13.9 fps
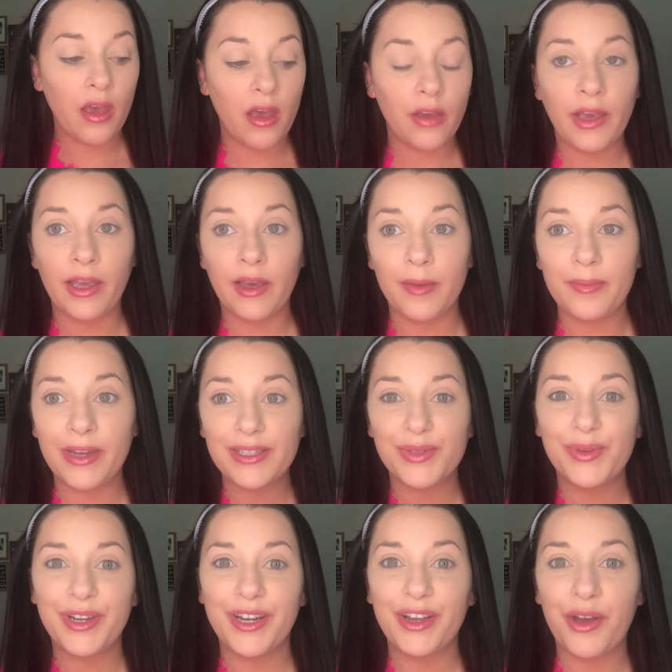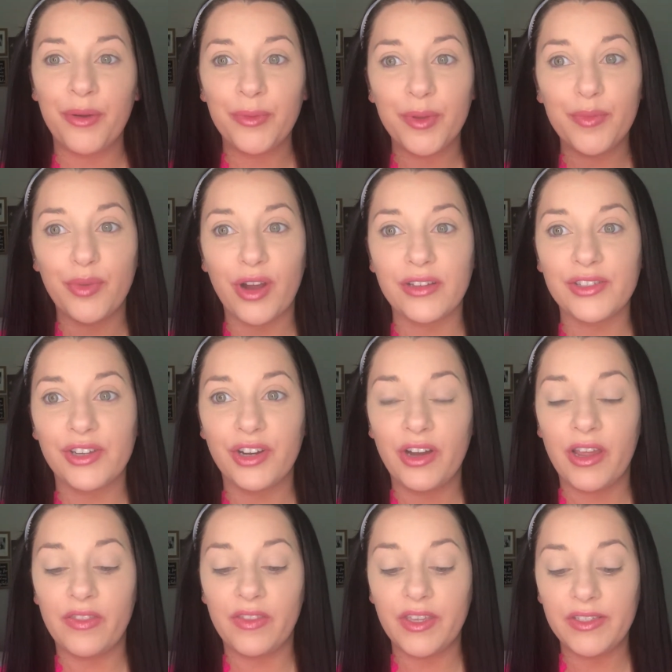okay up next we're going to go in with bronzer
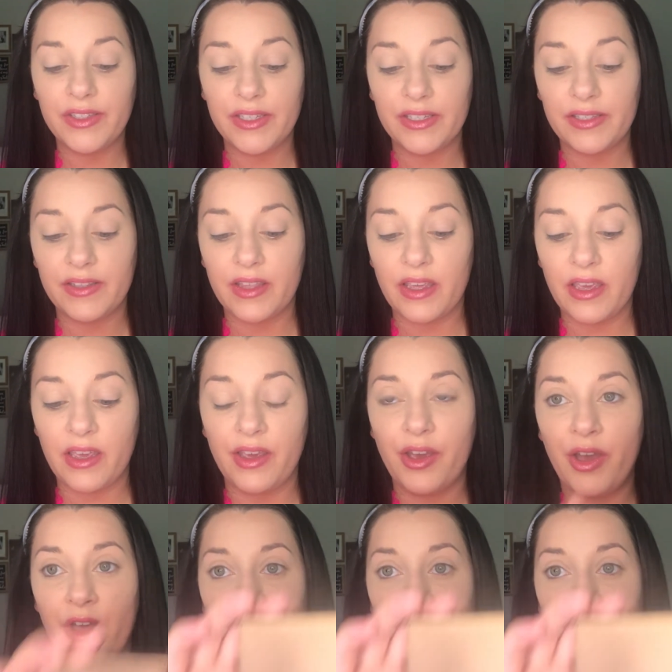and this is the